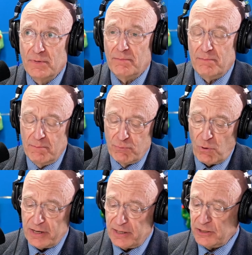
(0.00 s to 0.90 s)
uh,
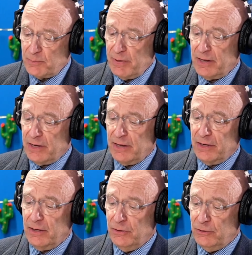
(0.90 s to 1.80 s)
broadly
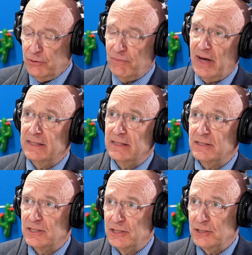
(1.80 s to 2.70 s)
speaking, you divide
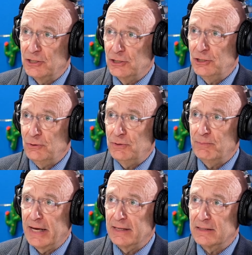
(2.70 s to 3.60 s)
this into two
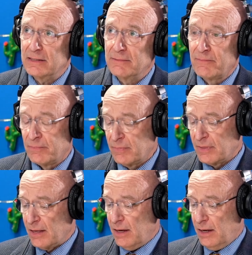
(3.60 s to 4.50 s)
domains.
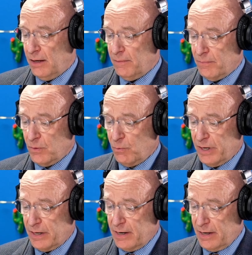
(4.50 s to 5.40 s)
Um,
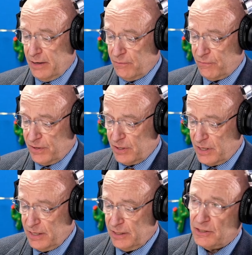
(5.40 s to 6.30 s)
when an infant
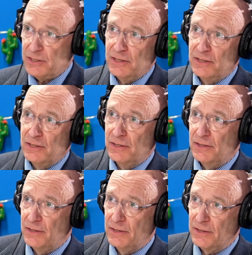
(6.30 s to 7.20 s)
hits
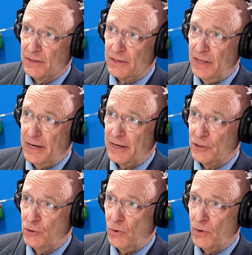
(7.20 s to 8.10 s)
the
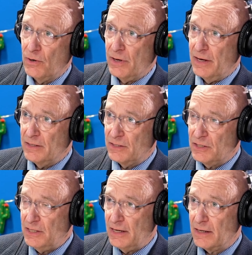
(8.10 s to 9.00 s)
clinic door and is
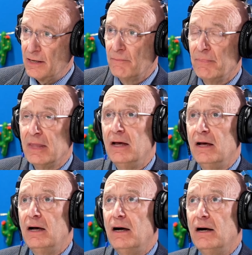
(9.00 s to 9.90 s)
sick,
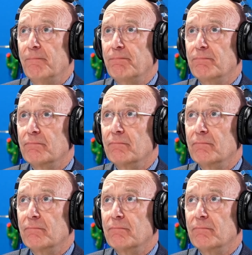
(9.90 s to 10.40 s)
um,